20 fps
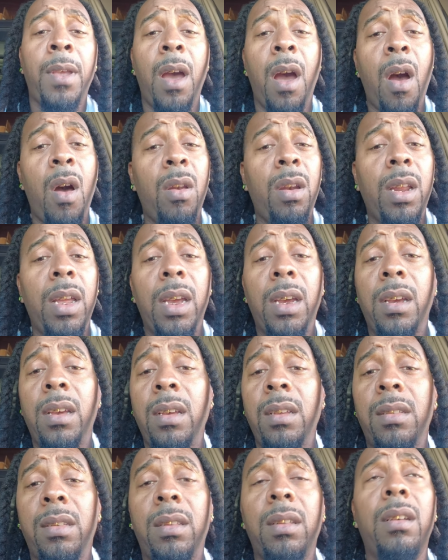all of that
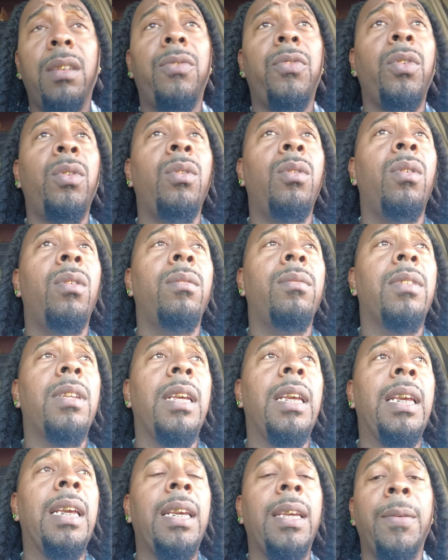good stuff, you know what I'm
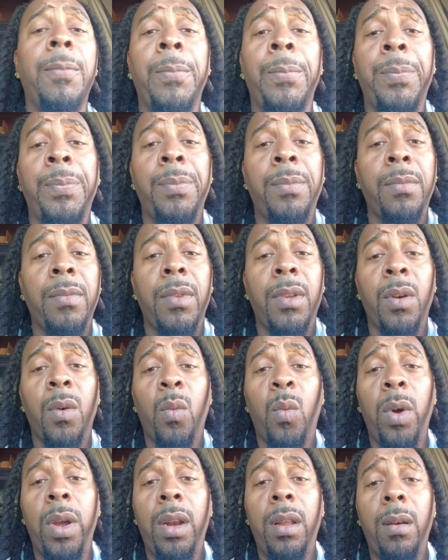saying?
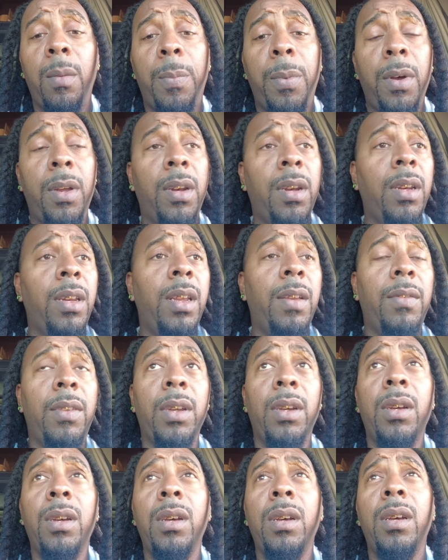Went up underneath
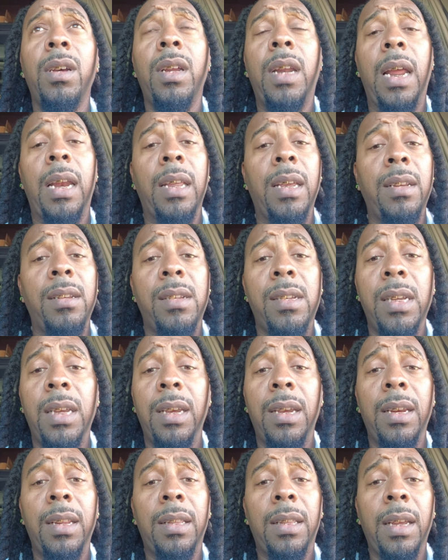the hood. I didn't
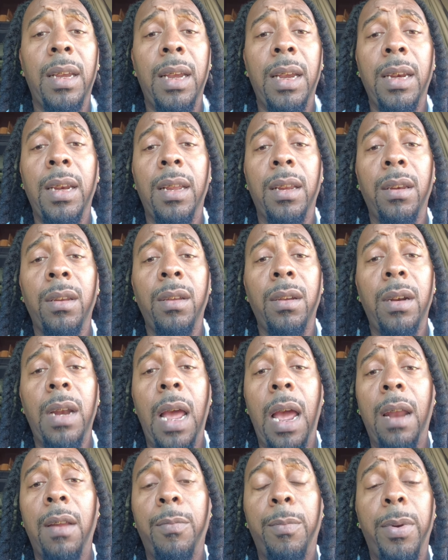see anything that looked
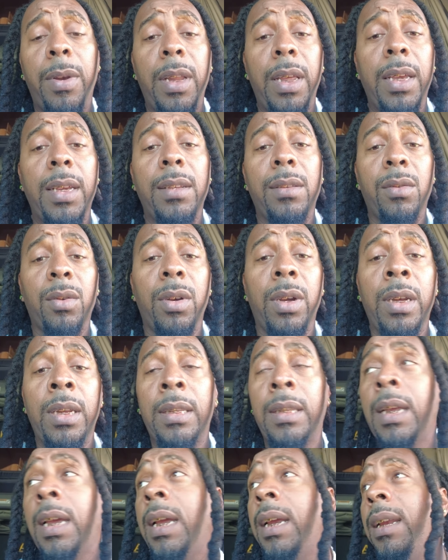out of place or
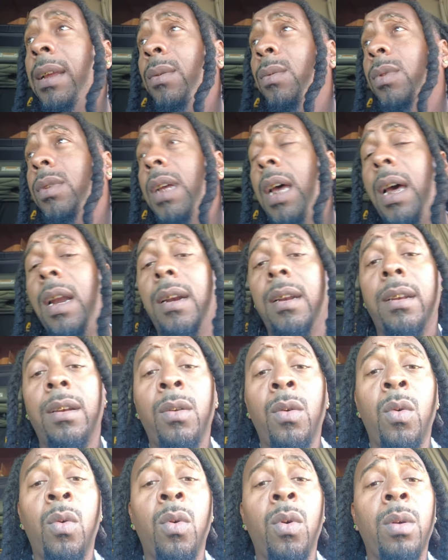anything that was out of the
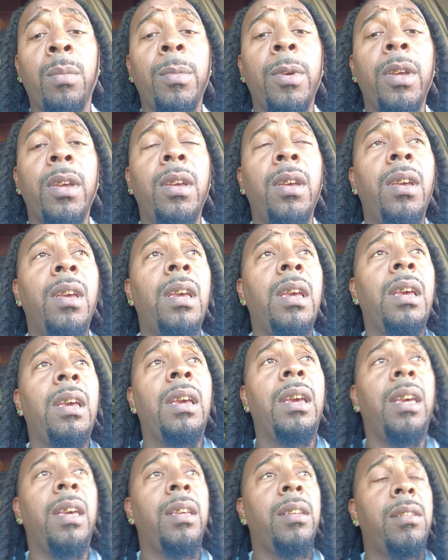norm.
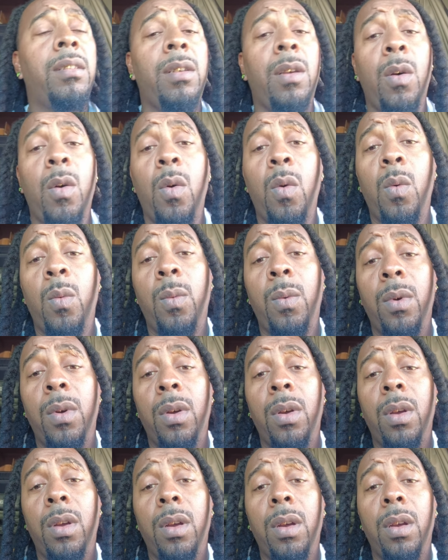And so,
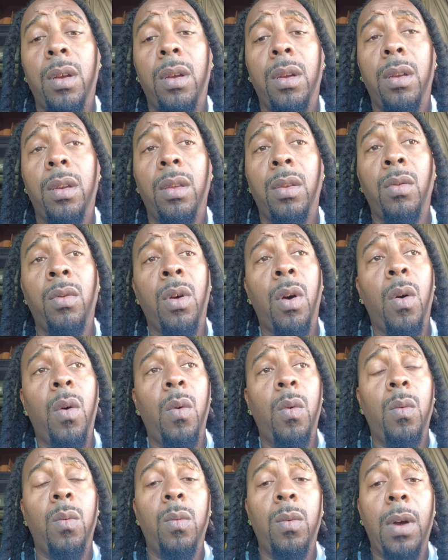you
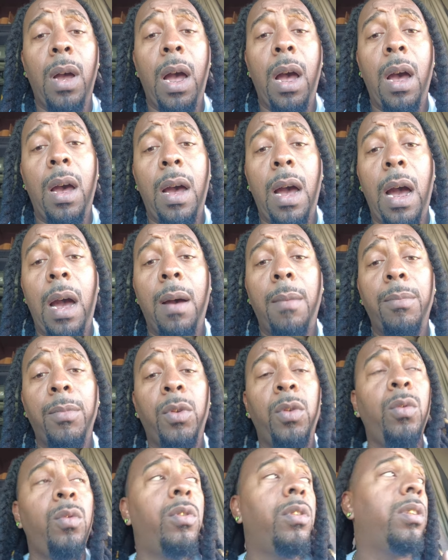know, I'm
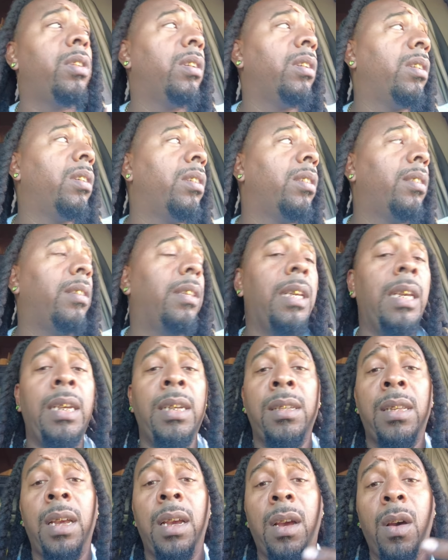used to
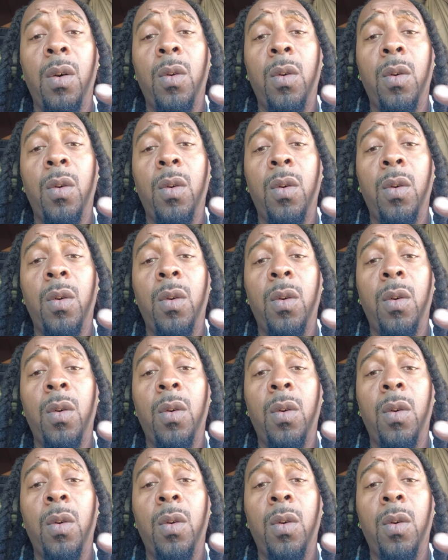things that